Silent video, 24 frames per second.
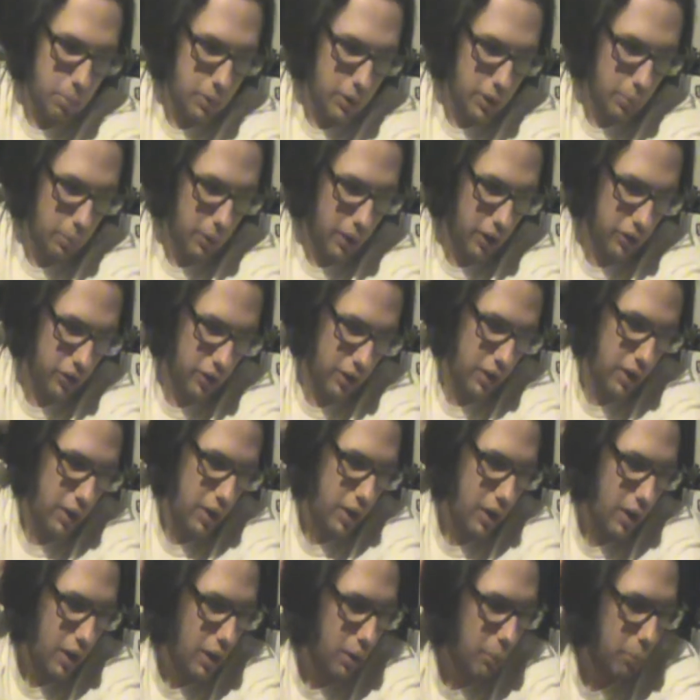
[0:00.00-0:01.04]
comparison,
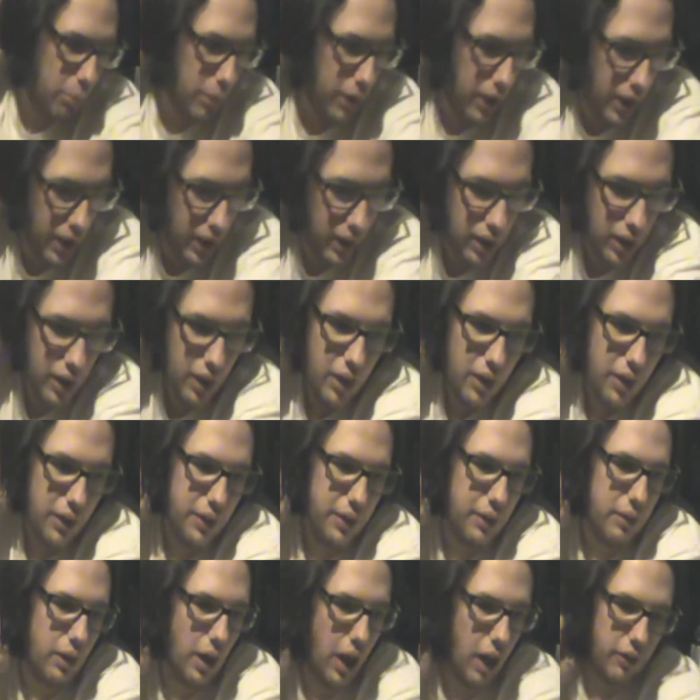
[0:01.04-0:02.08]
but.
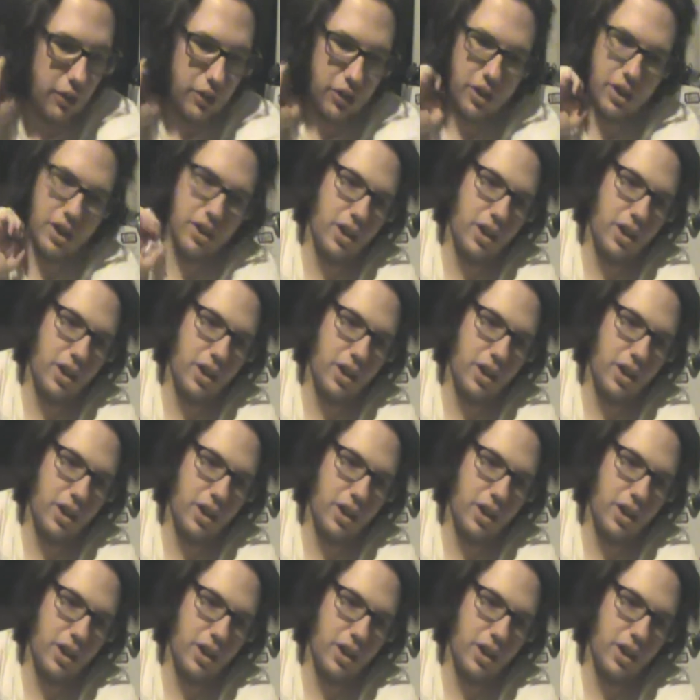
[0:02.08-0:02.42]
Obviously,